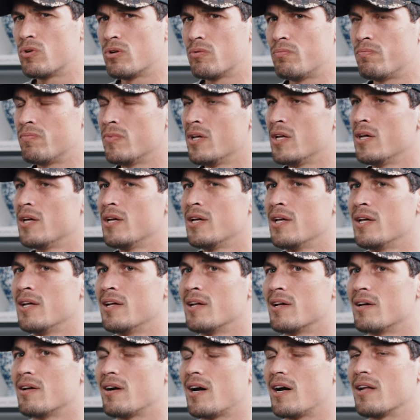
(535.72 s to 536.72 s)
want to,
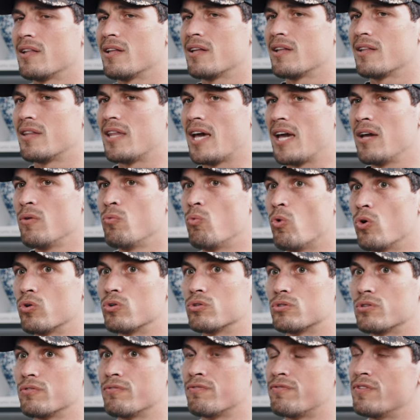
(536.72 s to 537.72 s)
I think they
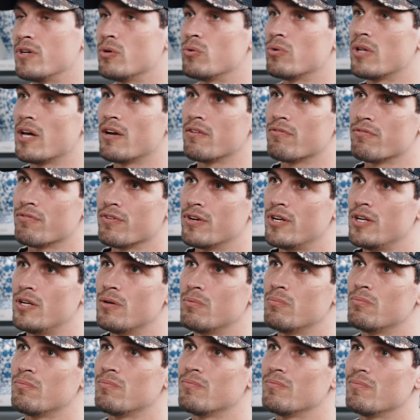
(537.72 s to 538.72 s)
want to feel that
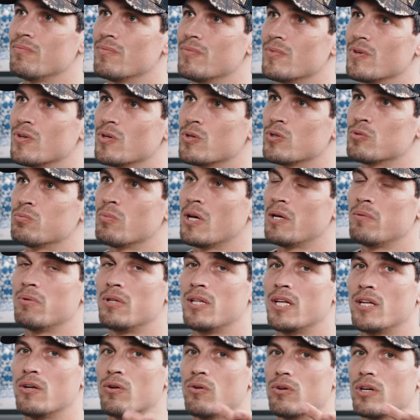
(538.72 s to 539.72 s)
freedom because maybe
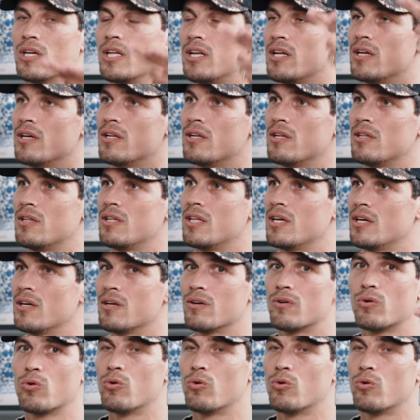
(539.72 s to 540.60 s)
they're not getting it in their